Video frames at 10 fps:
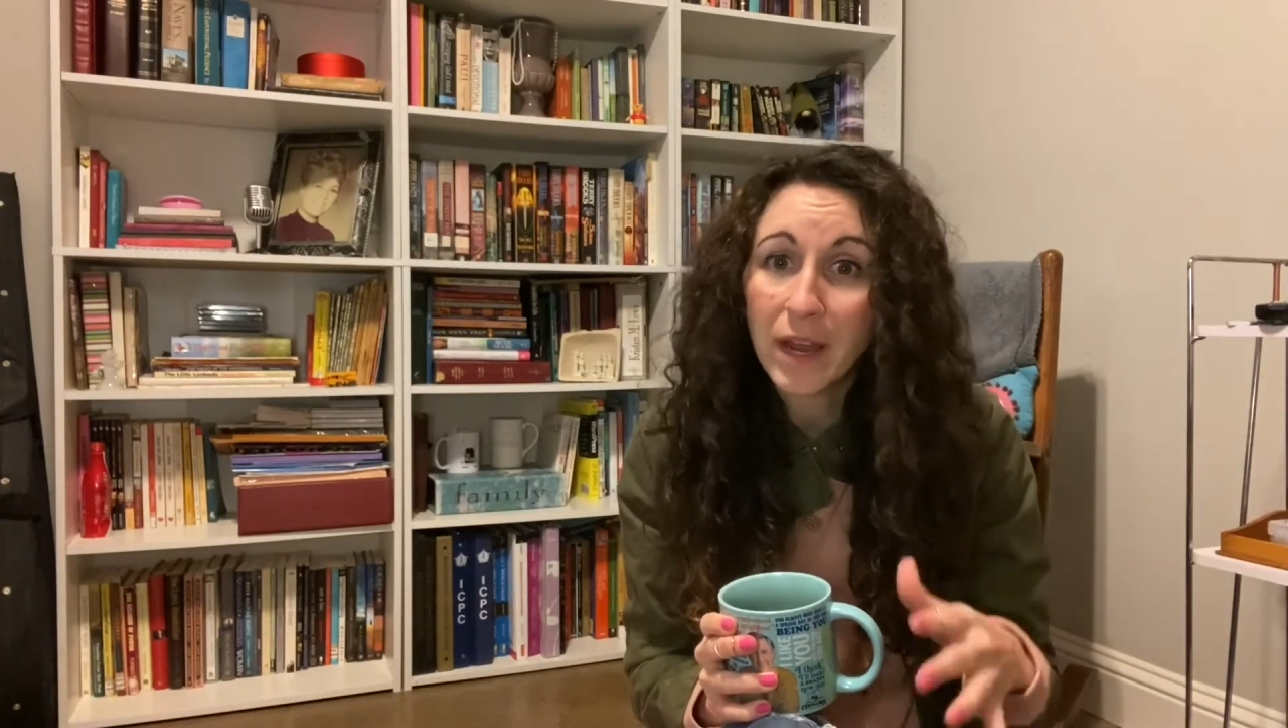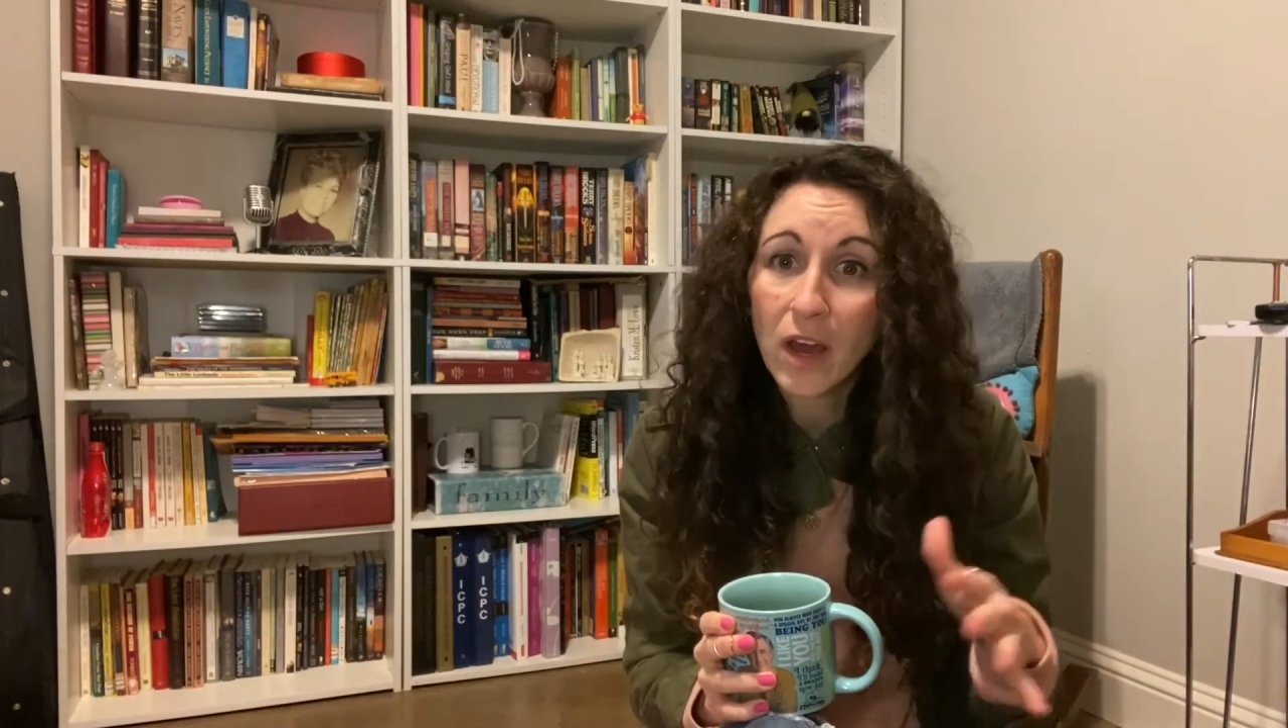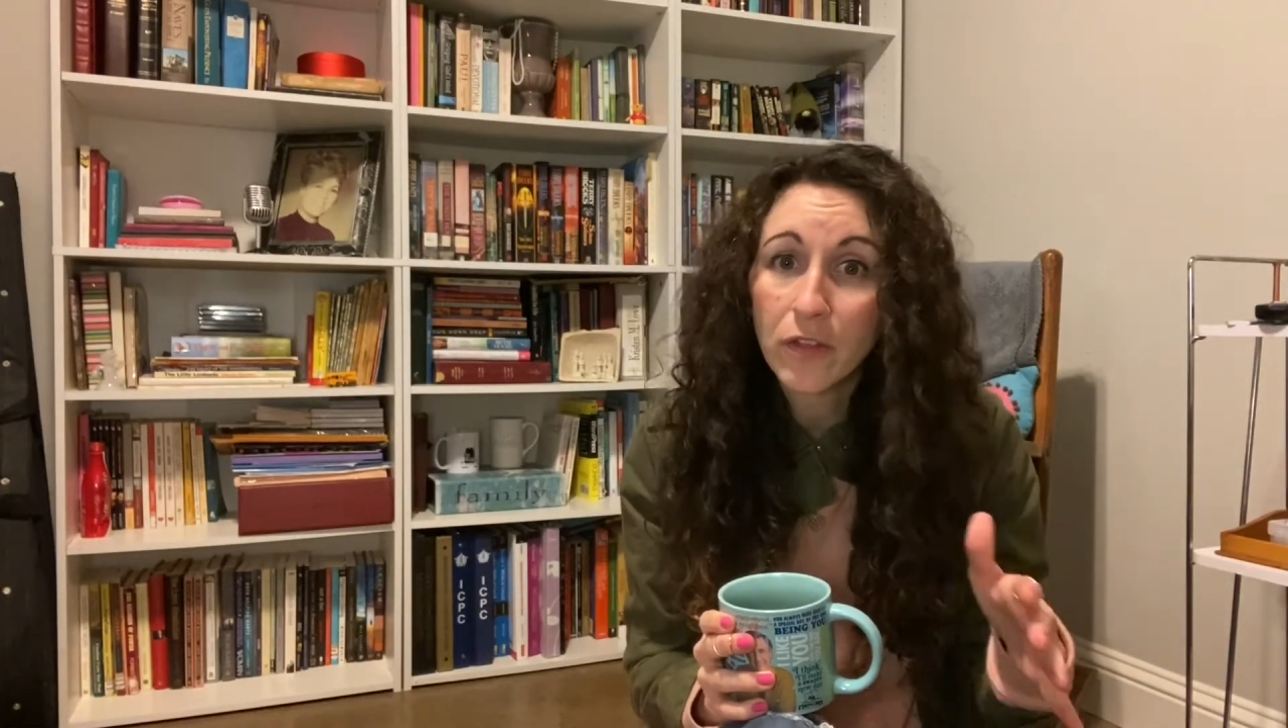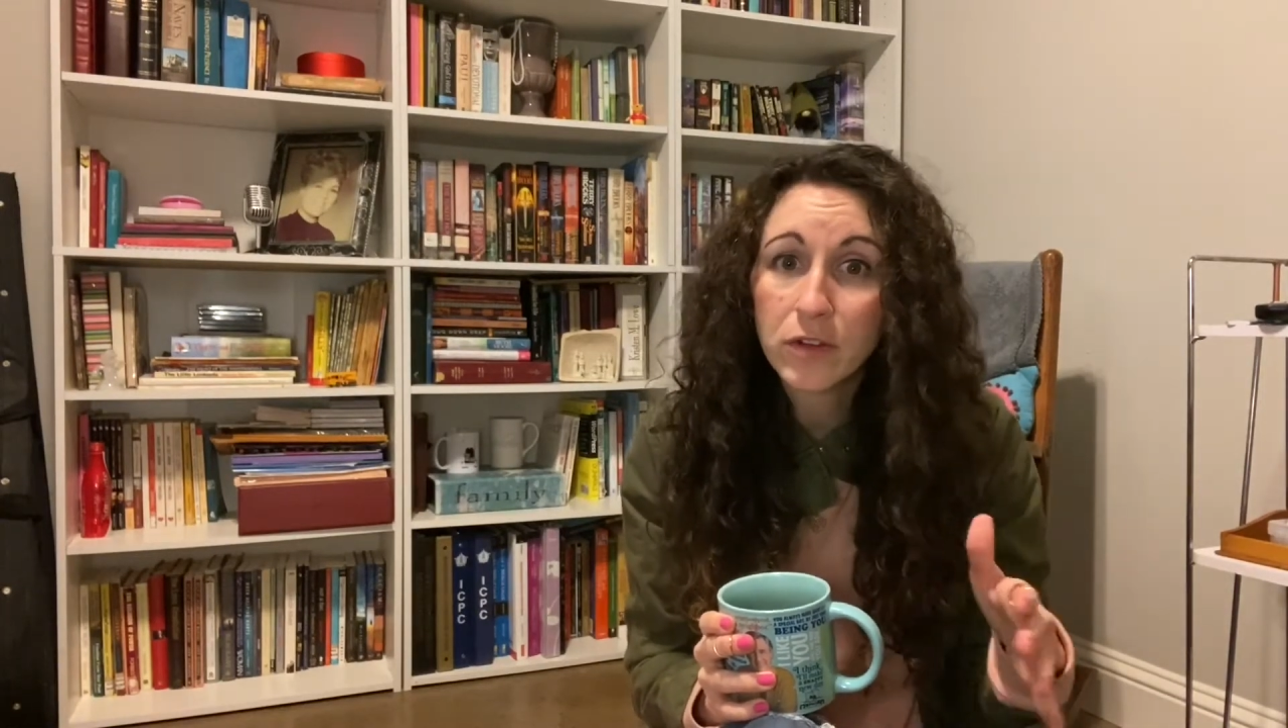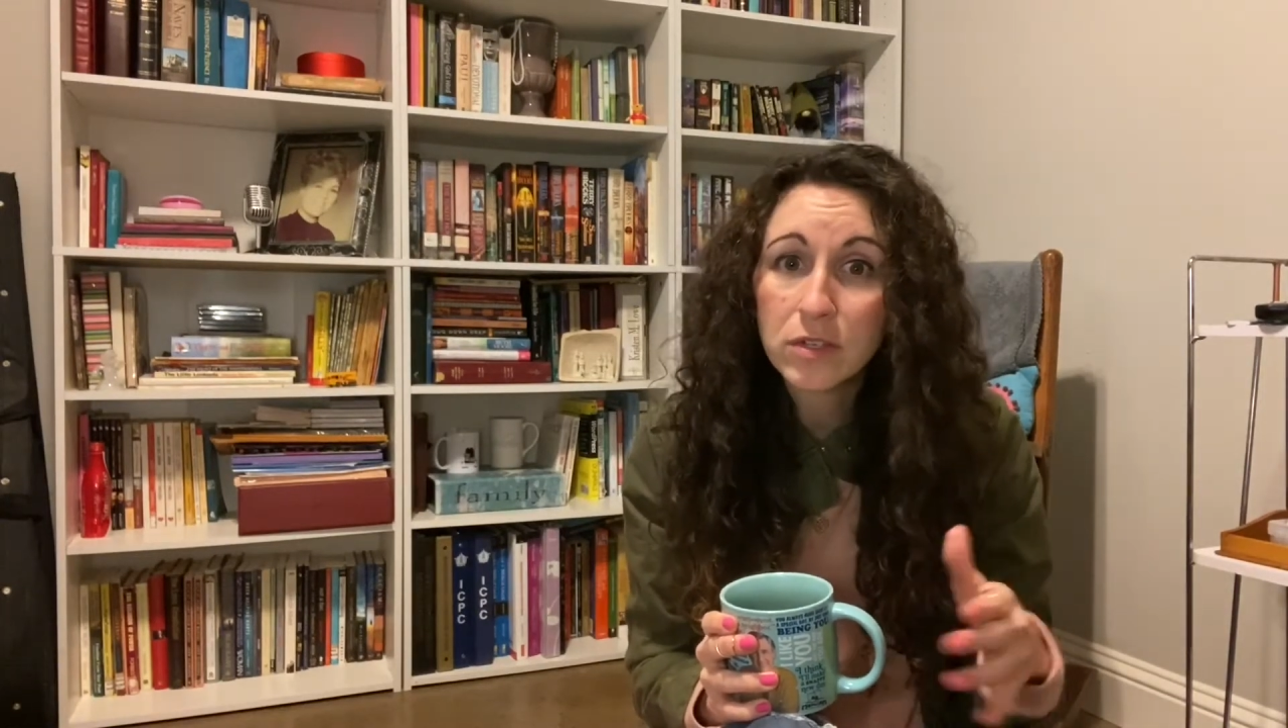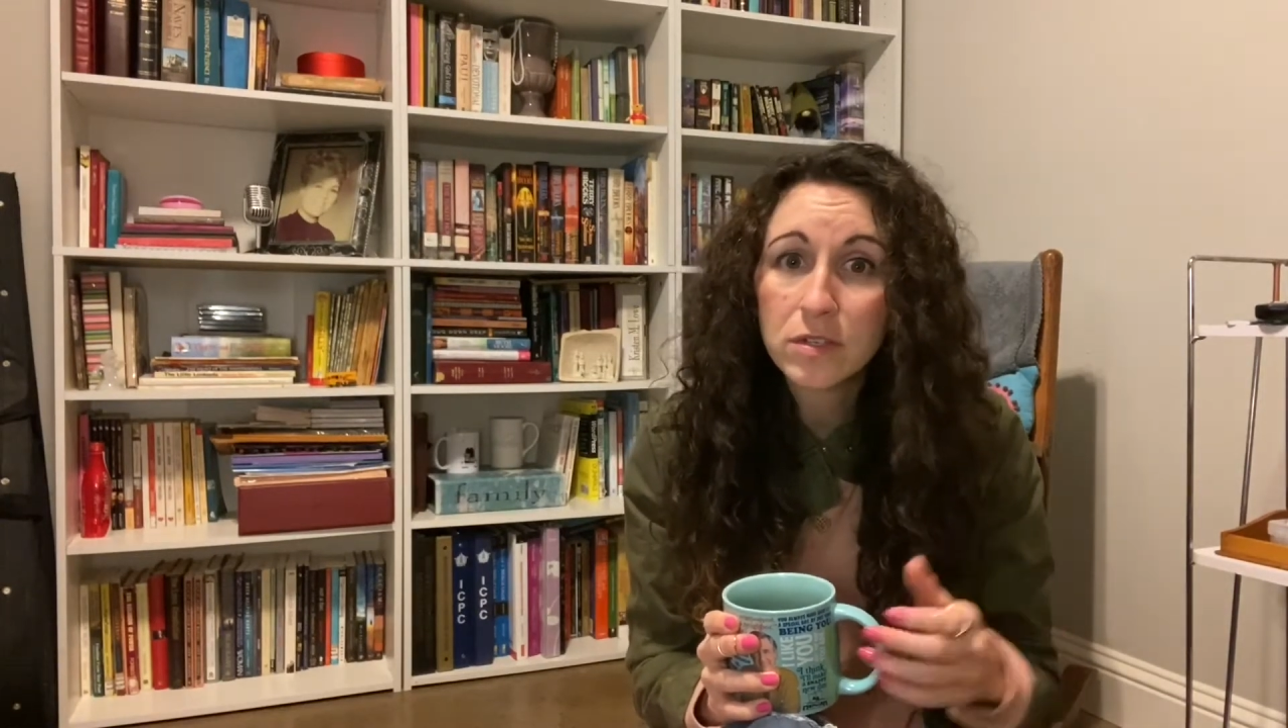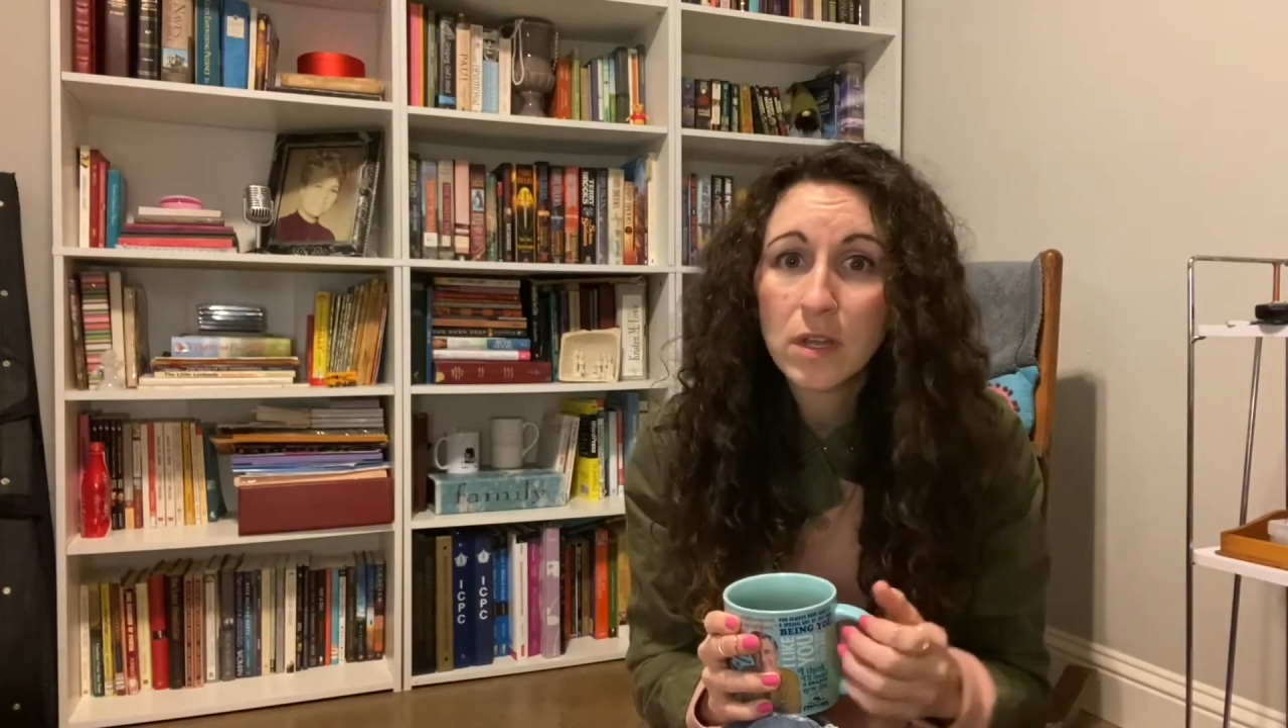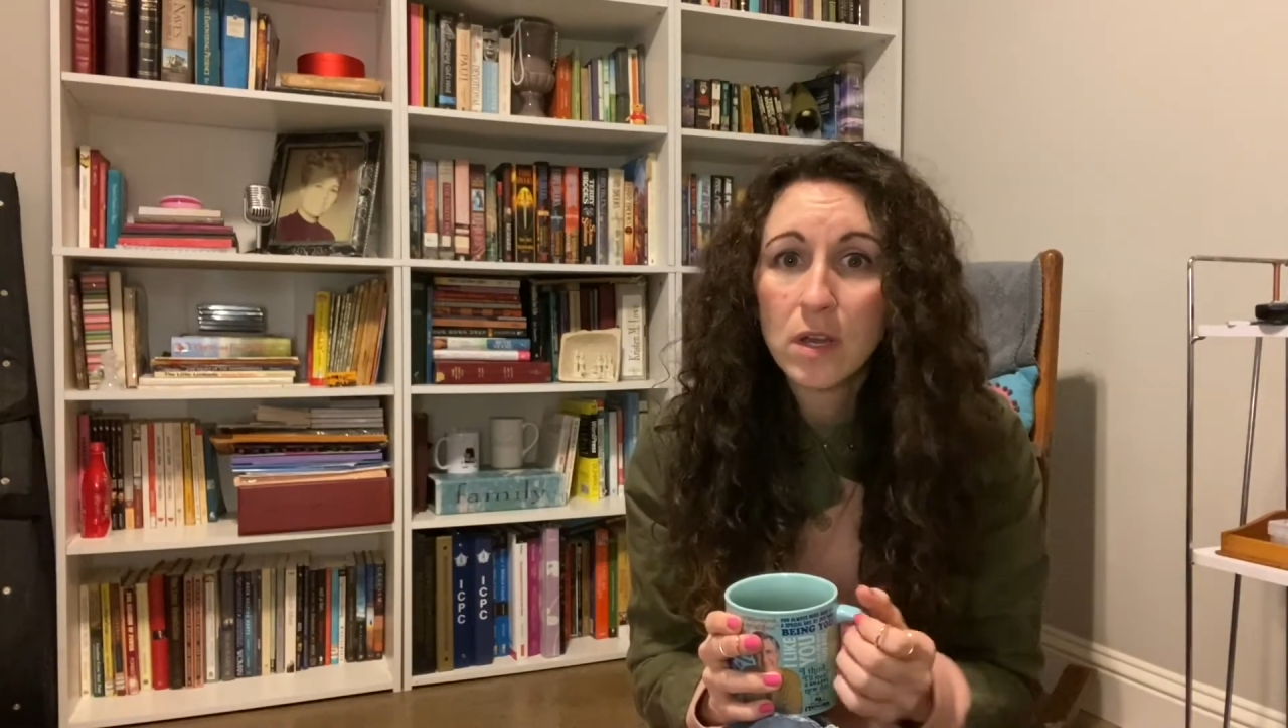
others,